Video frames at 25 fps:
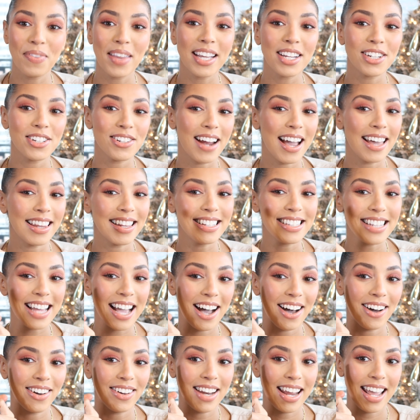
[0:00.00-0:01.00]
try this
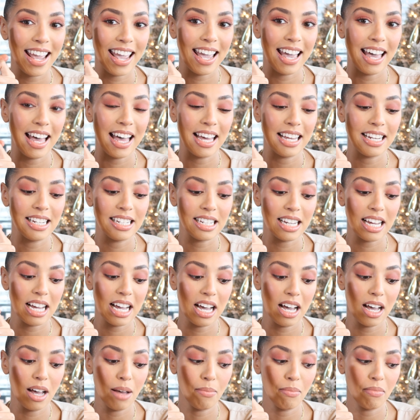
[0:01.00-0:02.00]
out,
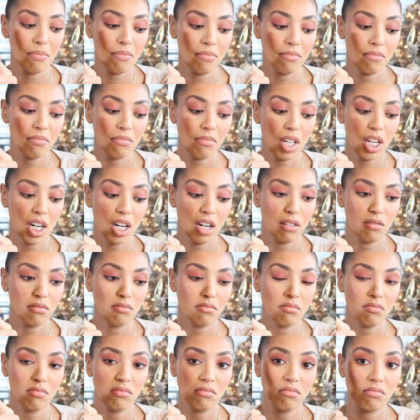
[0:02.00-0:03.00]
and you know,
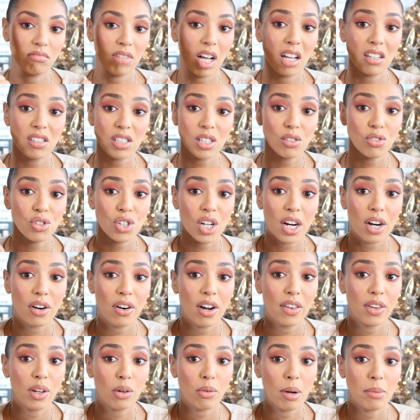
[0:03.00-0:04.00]
also check
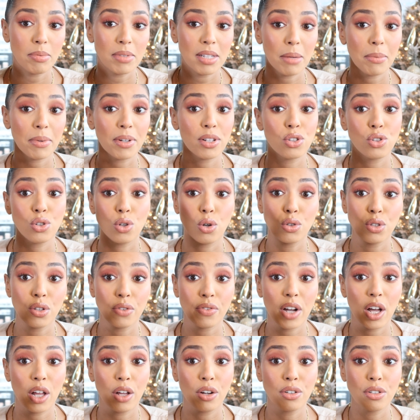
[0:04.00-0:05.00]
around their website because Dose of
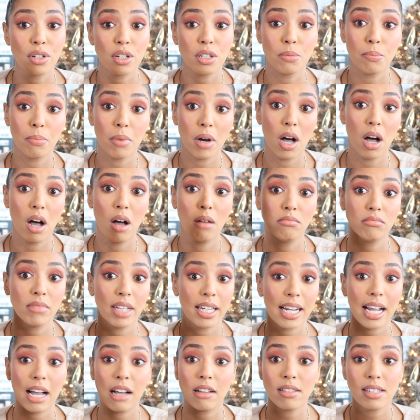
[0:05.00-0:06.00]
Colors is bomb.
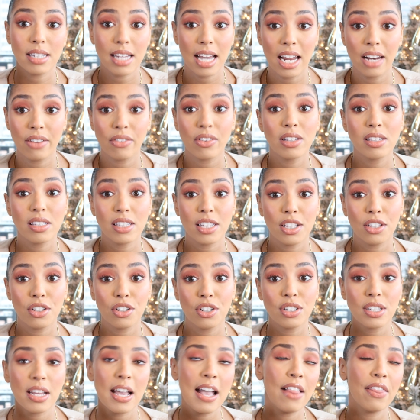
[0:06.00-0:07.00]
Like outside of
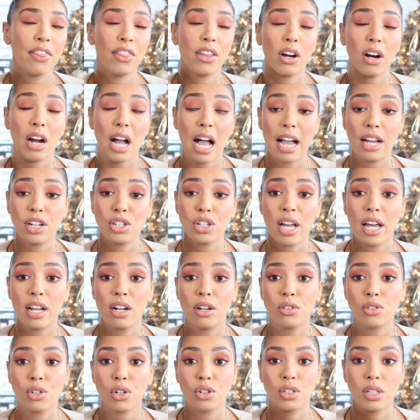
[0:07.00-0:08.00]
concealers, their
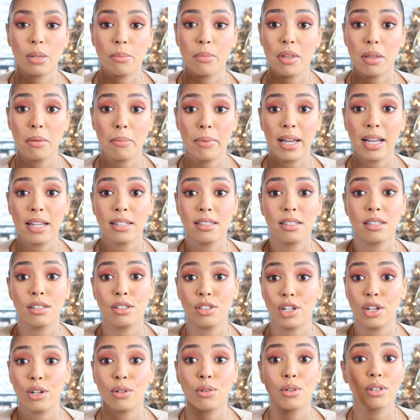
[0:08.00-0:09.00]
eyeshadows are some of the best.
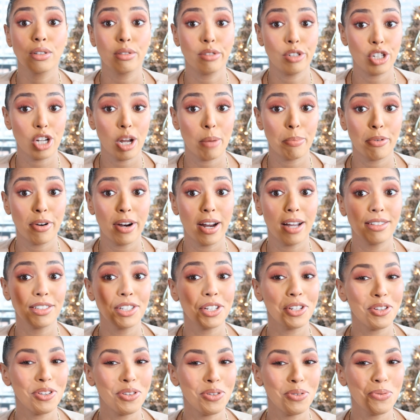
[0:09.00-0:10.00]
So shop around.
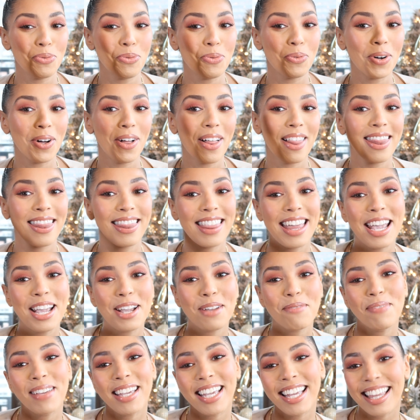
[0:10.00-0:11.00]
You will thank me